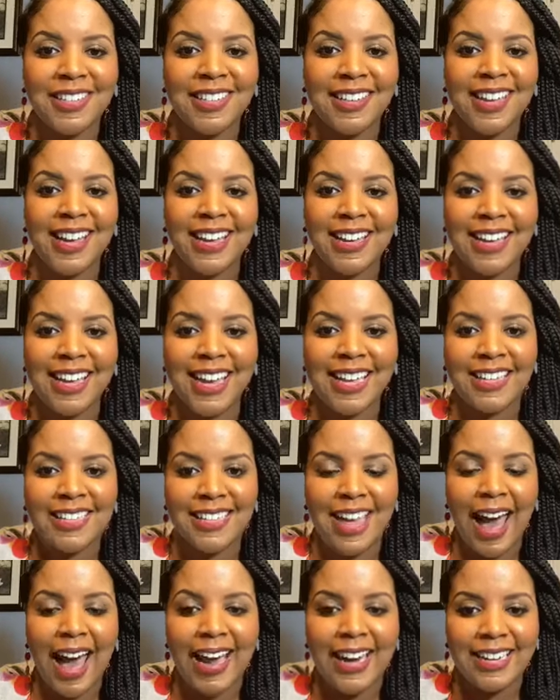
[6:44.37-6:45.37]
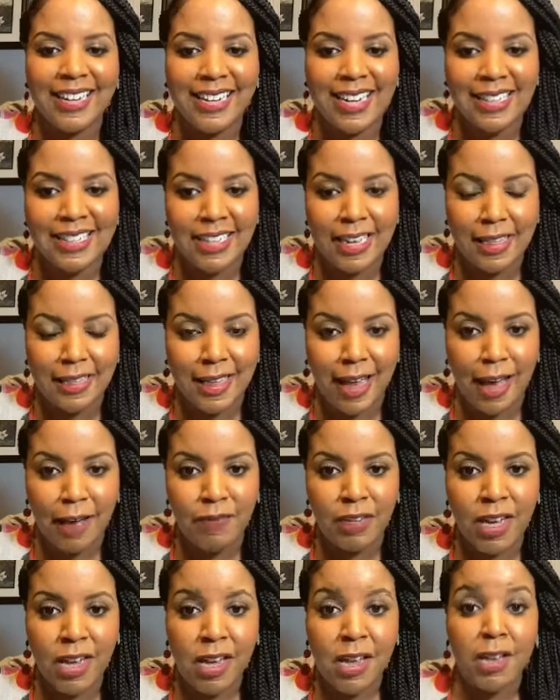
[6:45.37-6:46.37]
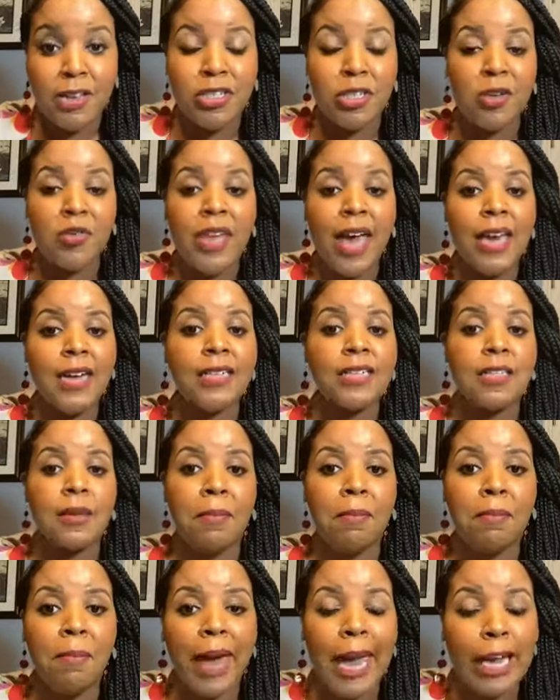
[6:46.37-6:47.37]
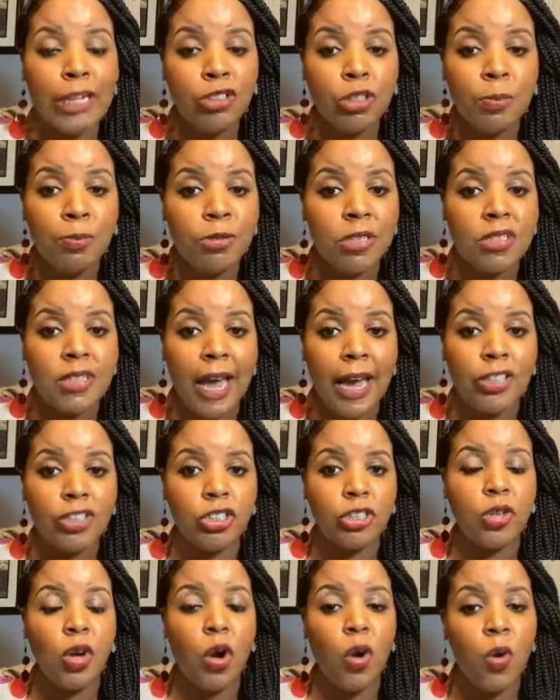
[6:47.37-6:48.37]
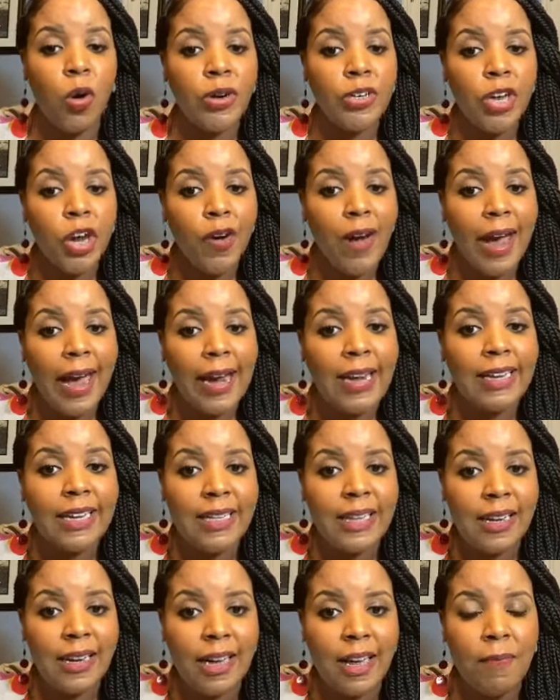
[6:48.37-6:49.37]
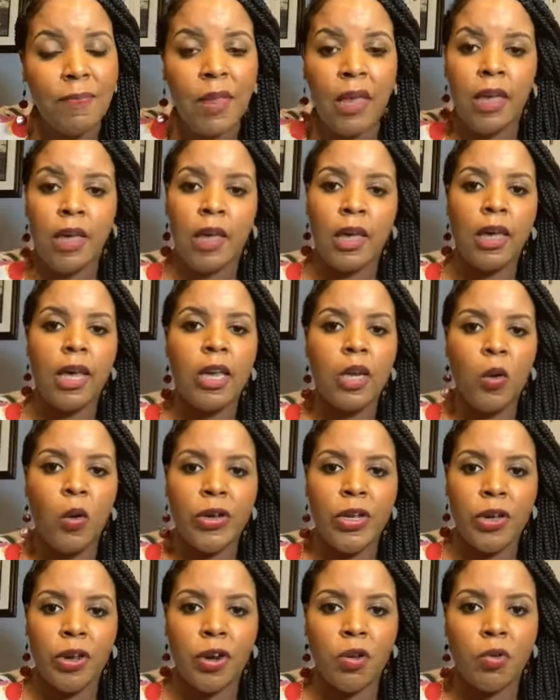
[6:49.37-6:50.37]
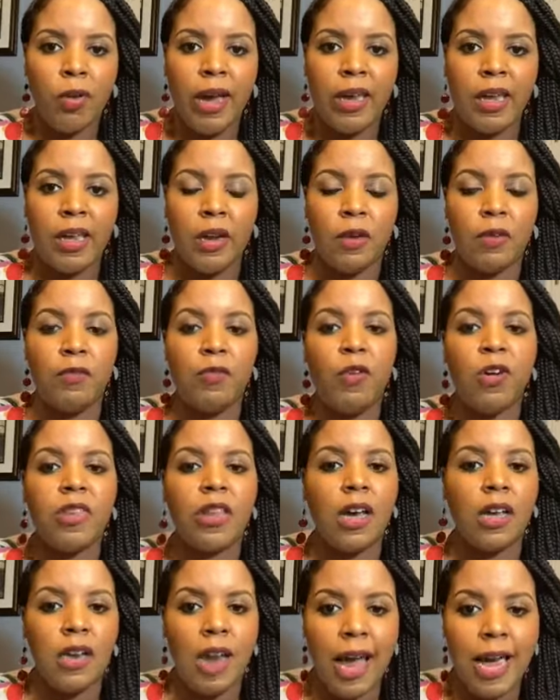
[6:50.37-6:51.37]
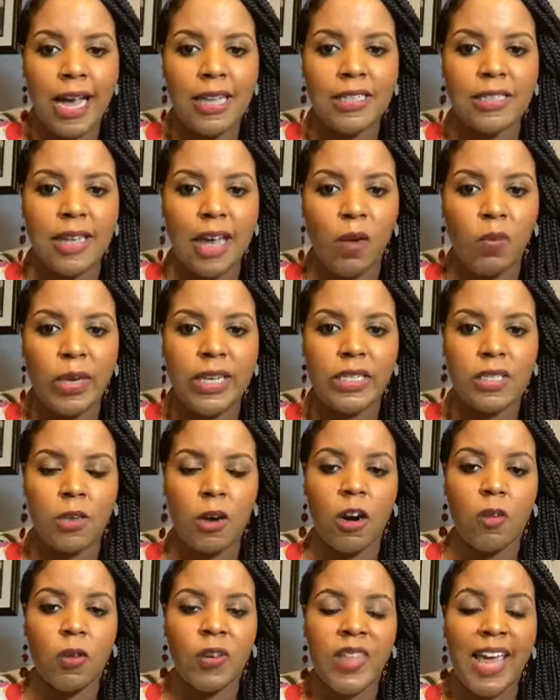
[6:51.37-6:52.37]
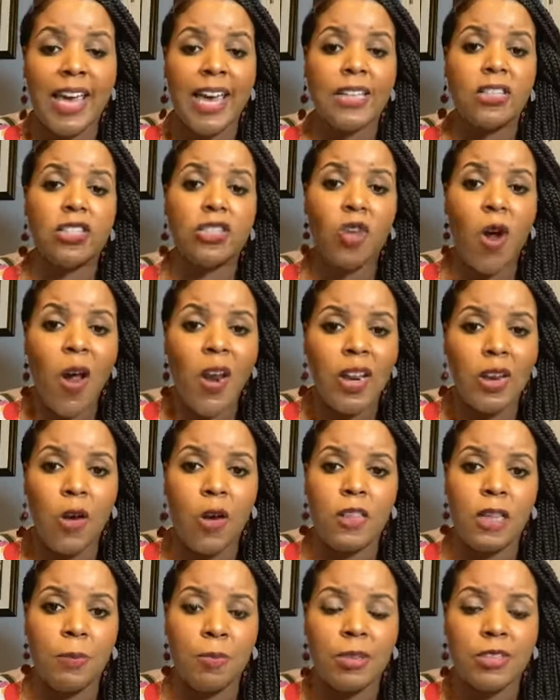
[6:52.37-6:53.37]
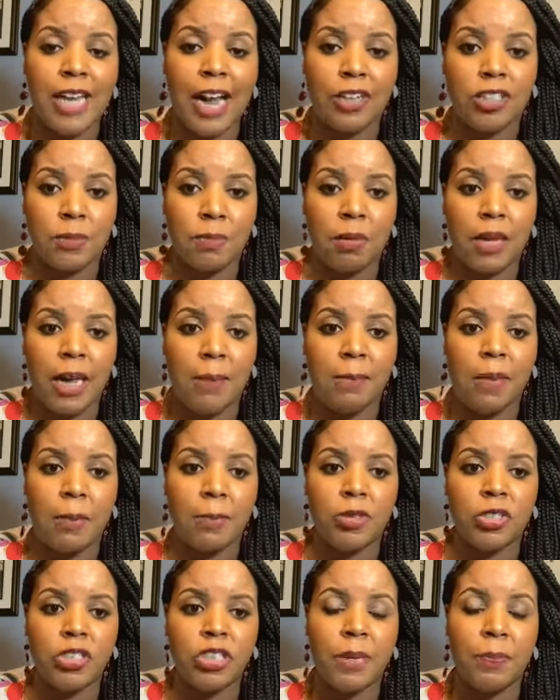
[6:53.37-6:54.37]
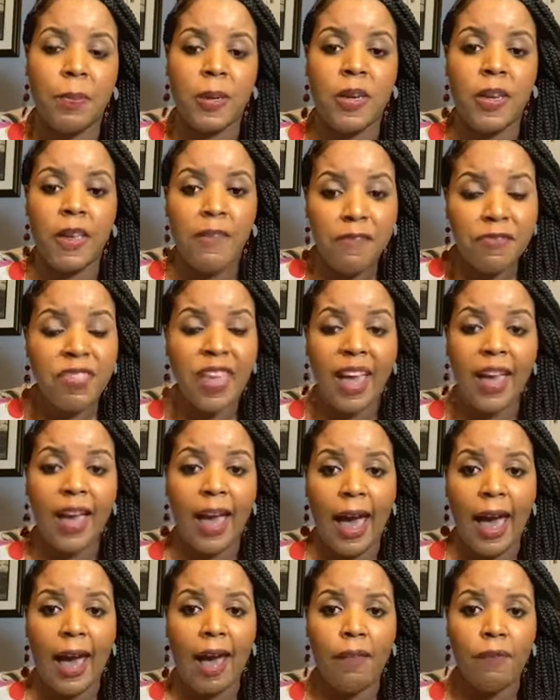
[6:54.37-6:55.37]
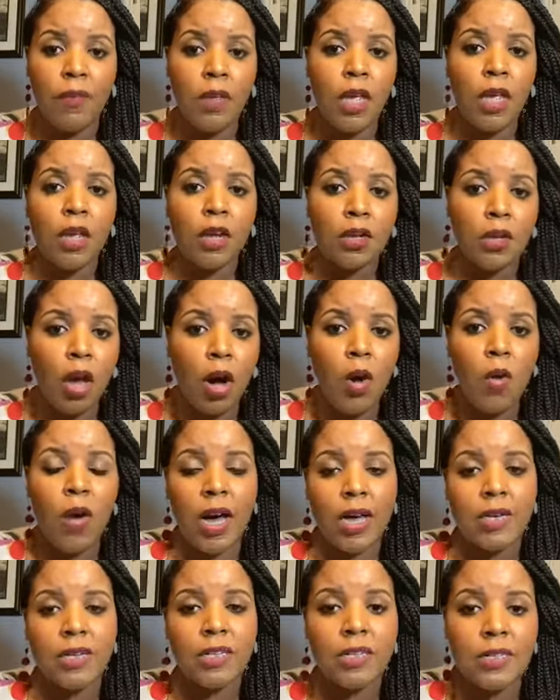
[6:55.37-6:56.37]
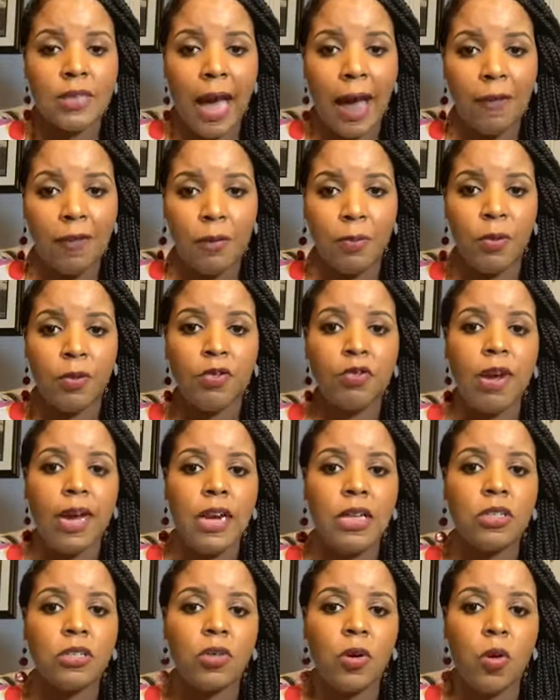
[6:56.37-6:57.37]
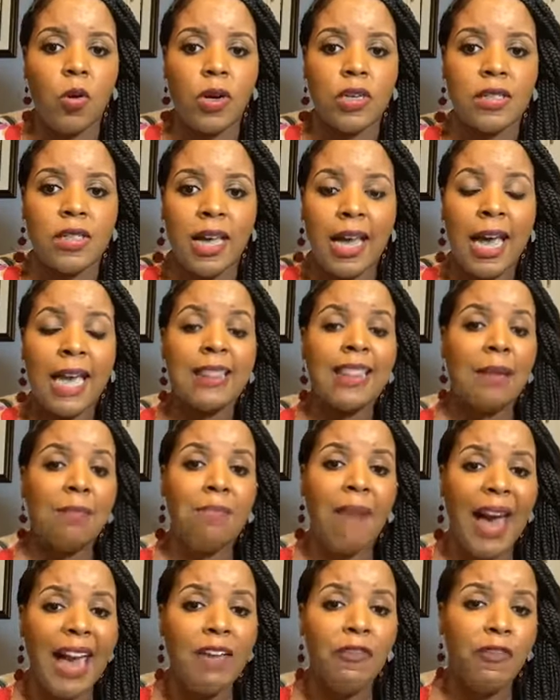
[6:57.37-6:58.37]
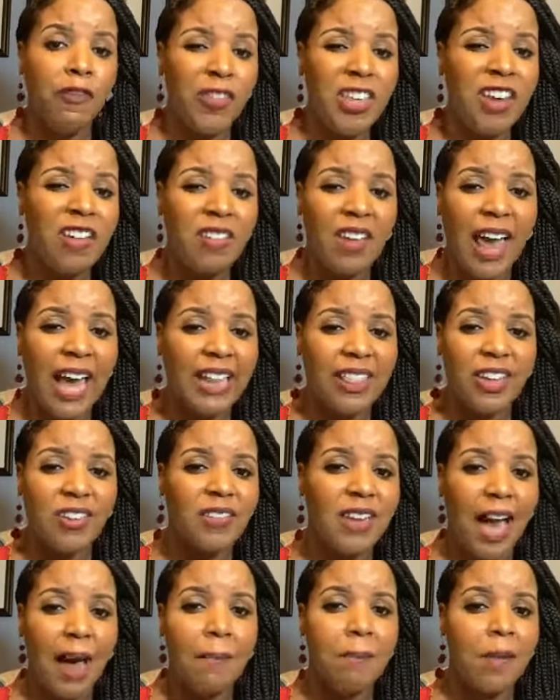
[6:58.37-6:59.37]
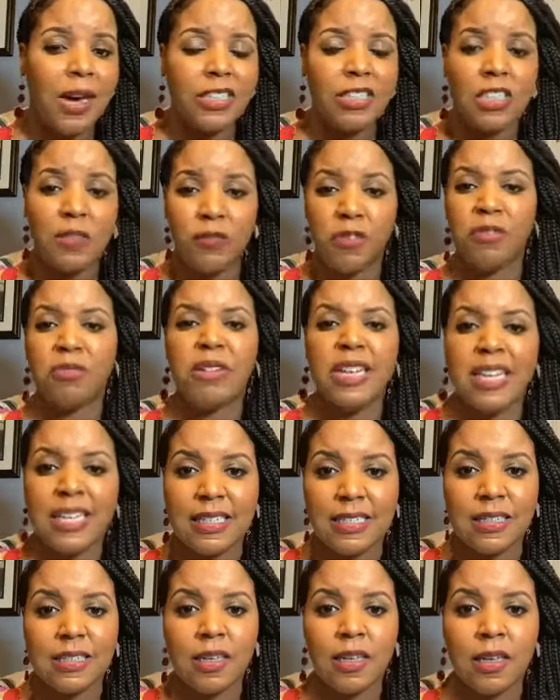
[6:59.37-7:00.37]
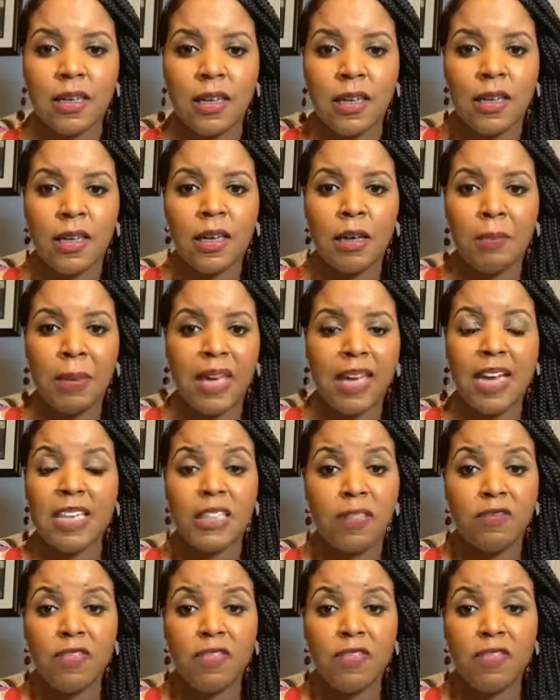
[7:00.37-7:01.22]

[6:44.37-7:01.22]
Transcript: against identity theft. So that is some major protection on your identity and on your credit. And for the clients that we serve, when they get started on the protection plan membership, and if they have low undesirable credit scores, they might feel like they're not much of a risk, because if